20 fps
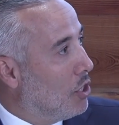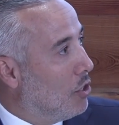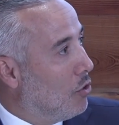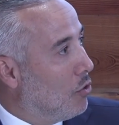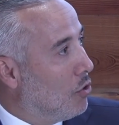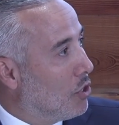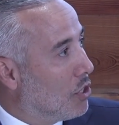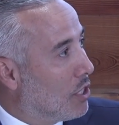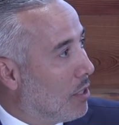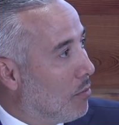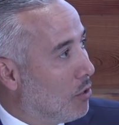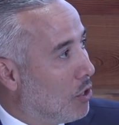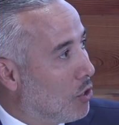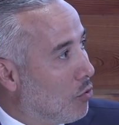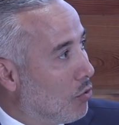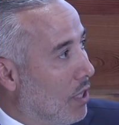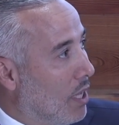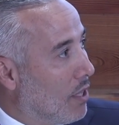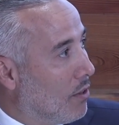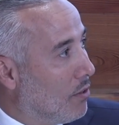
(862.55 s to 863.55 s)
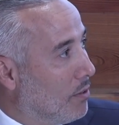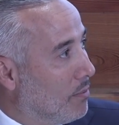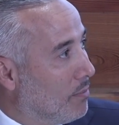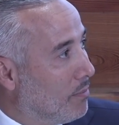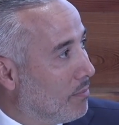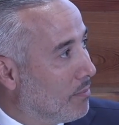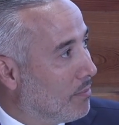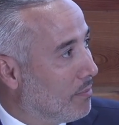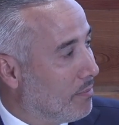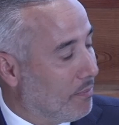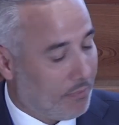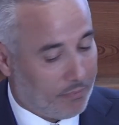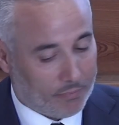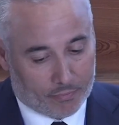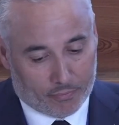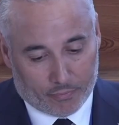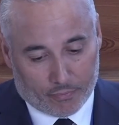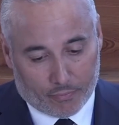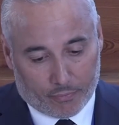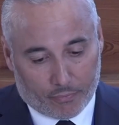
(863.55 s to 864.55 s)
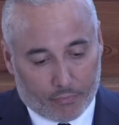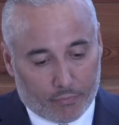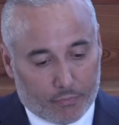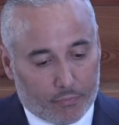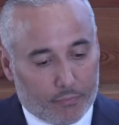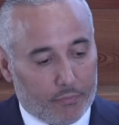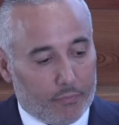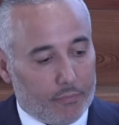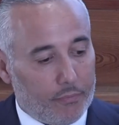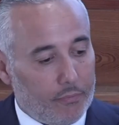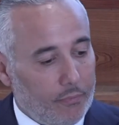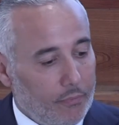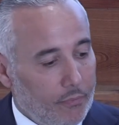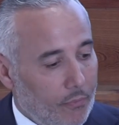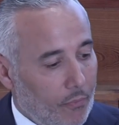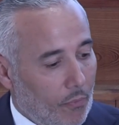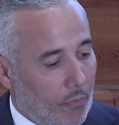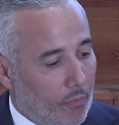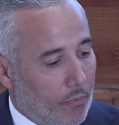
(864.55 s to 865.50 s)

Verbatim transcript: So that means that they're uh, new children to be